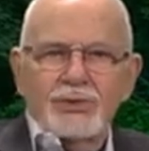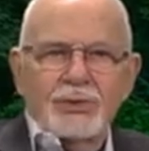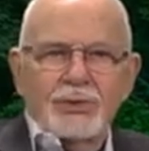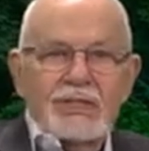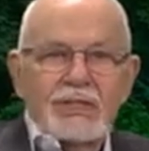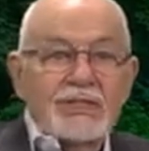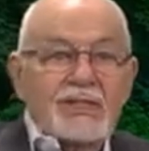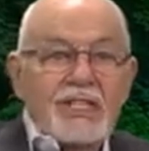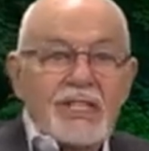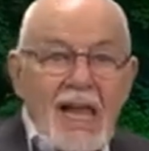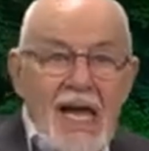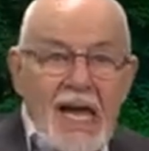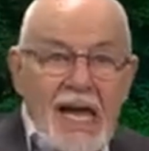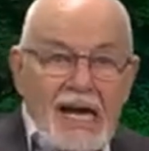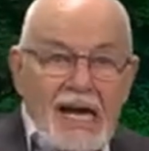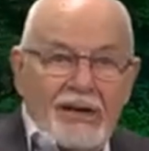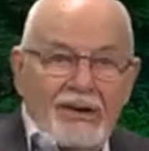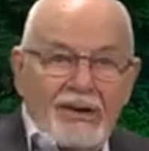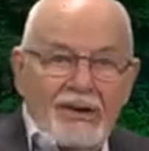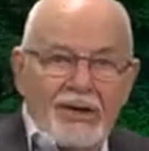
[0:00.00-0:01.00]
So He's
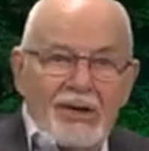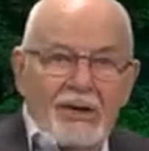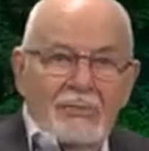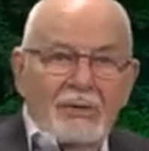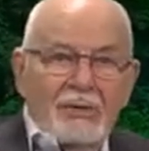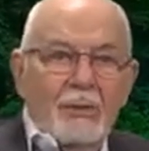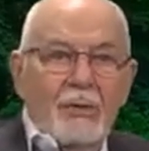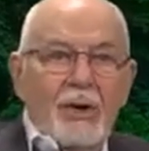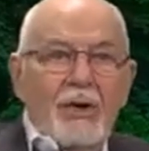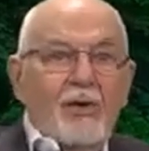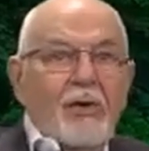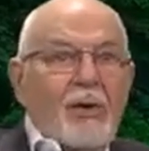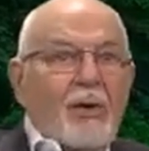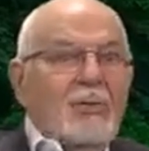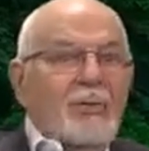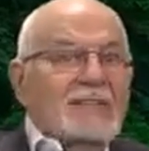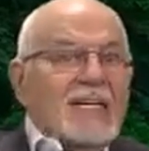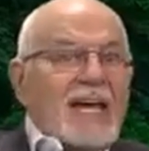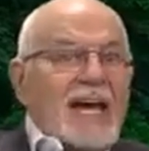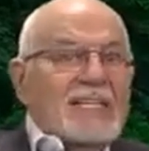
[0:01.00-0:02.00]
there, but we're
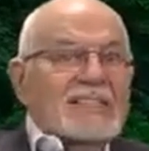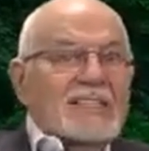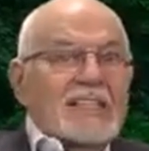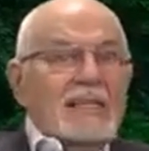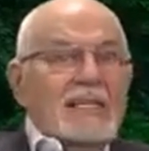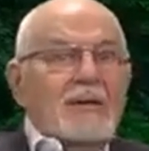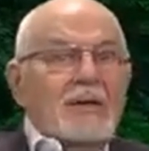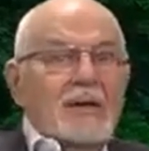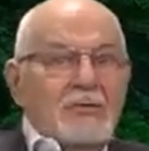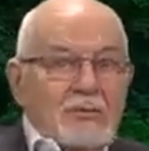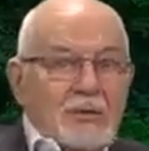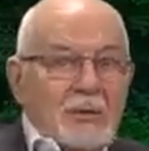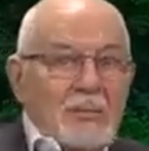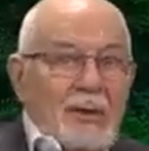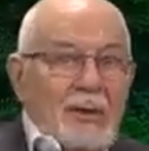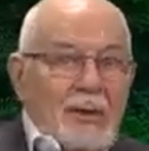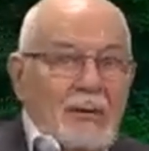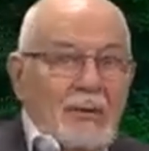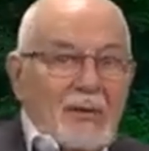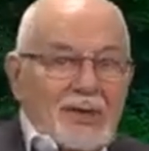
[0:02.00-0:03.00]
always asking Him to
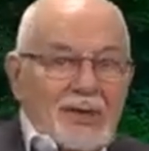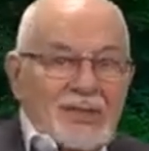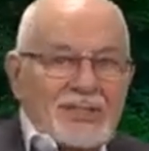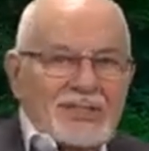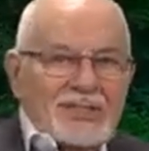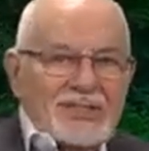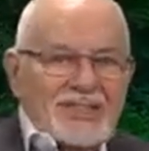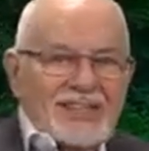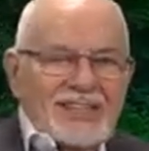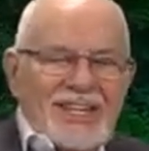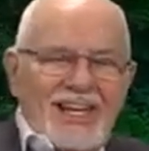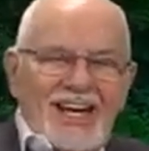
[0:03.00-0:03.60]
be with us.